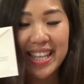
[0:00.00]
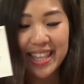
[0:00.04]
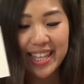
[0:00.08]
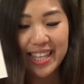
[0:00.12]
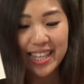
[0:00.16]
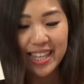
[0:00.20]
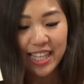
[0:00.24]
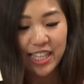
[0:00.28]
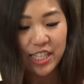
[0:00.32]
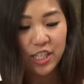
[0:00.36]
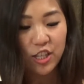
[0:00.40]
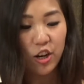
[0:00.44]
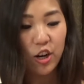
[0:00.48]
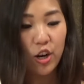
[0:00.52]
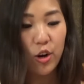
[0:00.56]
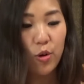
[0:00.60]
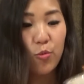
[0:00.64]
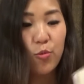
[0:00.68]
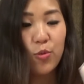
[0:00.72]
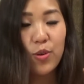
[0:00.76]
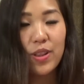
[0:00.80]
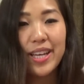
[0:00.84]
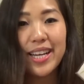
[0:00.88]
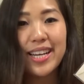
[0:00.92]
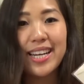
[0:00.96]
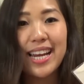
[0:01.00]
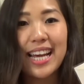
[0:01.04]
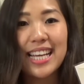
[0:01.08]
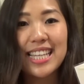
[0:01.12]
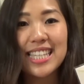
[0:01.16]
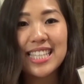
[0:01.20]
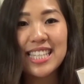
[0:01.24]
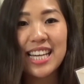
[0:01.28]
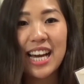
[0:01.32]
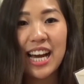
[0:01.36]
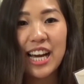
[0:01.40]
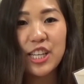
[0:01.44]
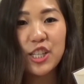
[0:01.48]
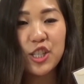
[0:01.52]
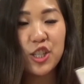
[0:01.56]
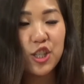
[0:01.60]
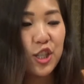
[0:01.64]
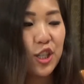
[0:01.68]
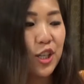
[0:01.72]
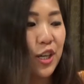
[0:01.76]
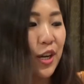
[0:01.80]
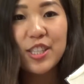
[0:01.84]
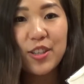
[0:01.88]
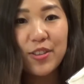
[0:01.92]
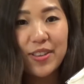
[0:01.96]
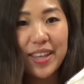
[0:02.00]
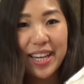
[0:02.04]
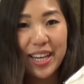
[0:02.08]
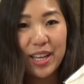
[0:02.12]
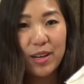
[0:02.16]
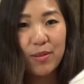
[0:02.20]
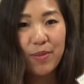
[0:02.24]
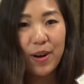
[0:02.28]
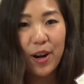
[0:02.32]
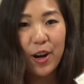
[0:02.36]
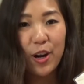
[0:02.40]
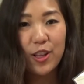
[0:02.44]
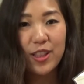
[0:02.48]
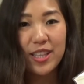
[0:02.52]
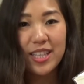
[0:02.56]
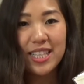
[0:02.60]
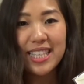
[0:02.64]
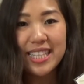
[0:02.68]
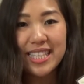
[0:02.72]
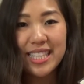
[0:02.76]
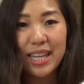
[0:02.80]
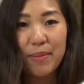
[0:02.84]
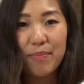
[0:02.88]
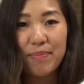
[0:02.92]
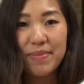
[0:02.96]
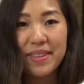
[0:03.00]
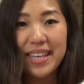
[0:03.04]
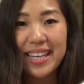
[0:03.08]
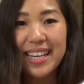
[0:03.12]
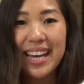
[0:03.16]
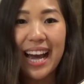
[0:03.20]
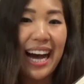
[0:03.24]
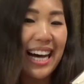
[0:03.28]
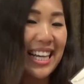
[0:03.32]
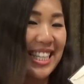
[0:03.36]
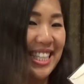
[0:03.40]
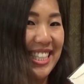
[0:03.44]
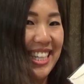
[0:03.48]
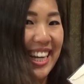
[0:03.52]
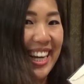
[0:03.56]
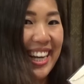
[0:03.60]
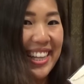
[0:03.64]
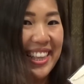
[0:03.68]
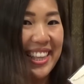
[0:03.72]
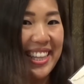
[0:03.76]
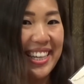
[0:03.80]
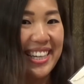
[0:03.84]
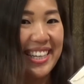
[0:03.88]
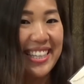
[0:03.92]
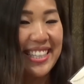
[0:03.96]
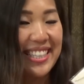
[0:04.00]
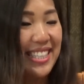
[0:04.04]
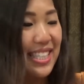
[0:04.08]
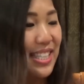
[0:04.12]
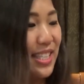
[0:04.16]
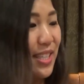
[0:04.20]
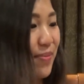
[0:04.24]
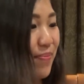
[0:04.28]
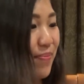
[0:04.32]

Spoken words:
think these are a really nice touch so they can wear a little something as a necklace.